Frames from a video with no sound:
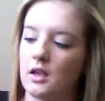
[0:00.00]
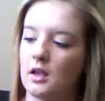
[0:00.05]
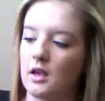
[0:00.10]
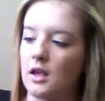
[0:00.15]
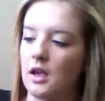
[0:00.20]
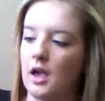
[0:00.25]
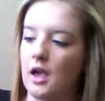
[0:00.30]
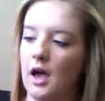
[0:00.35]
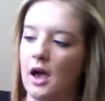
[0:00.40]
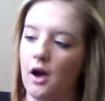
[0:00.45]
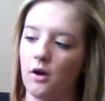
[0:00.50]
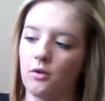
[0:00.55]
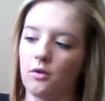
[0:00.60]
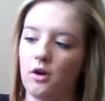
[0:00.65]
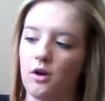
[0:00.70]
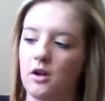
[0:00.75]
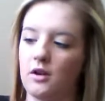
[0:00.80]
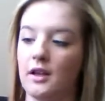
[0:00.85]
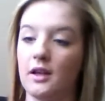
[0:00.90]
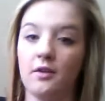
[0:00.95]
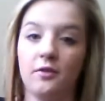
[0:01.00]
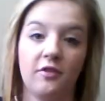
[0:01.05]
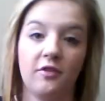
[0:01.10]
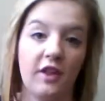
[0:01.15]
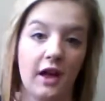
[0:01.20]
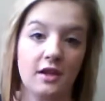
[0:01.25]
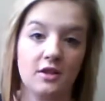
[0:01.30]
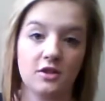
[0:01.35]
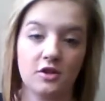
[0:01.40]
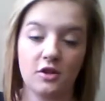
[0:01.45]
out on like a flat
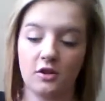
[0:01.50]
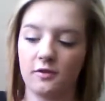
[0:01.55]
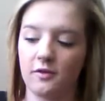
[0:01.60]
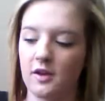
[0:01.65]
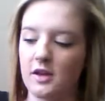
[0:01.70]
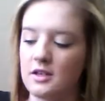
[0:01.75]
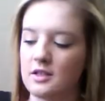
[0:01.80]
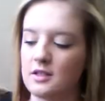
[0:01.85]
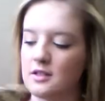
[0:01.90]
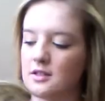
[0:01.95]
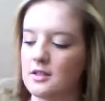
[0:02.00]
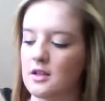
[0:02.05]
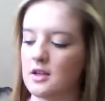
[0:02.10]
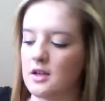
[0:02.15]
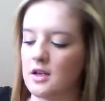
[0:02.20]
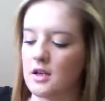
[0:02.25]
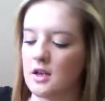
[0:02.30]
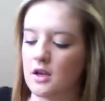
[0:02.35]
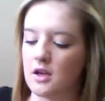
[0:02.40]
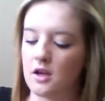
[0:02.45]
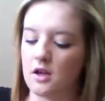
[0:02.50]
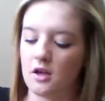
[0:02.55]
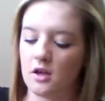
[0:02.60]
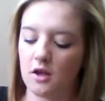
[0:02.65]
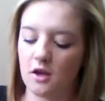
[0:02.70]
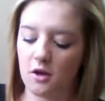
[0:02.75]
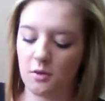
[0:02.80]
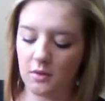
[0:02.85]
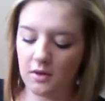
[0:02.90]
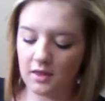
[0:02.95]
surface. You would
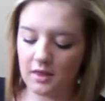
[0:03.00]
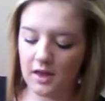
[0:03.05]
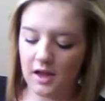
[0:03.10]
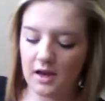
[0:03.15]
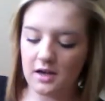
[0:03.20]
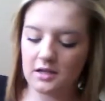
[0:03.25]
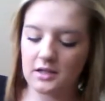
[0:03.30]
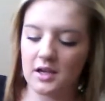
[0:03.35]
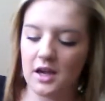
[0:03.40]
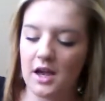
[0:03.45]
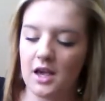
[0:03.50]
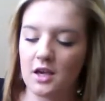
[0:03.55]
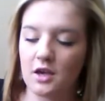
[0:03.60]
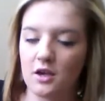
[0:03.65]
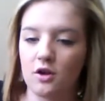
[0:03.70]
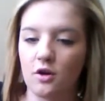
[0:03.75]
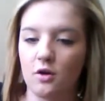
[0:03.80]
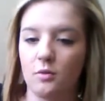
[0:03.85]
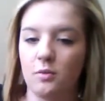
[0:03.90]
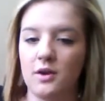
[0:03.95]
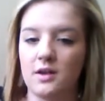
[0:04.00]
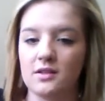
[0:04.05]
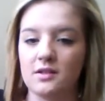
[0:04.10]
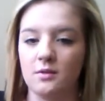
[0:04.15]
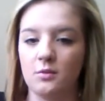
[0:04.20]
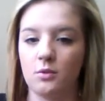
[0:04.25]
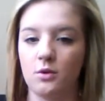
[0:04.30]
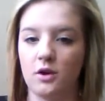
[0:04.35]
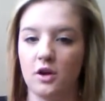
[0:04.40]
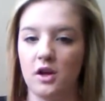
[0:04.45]
then take your piece of
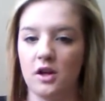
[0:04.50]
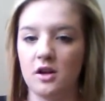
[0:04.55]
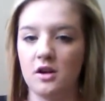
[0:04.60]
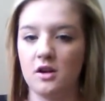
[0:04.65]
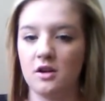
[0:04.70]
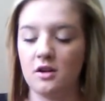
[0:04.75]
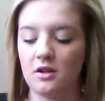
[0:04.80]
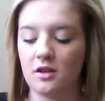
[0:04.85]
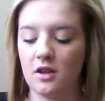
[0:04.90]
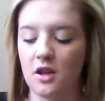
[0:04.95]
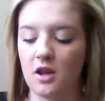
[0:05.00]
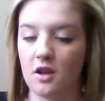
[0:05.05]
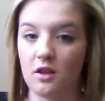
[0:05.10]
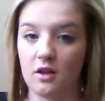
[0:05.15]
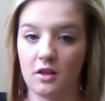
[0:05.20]
wood that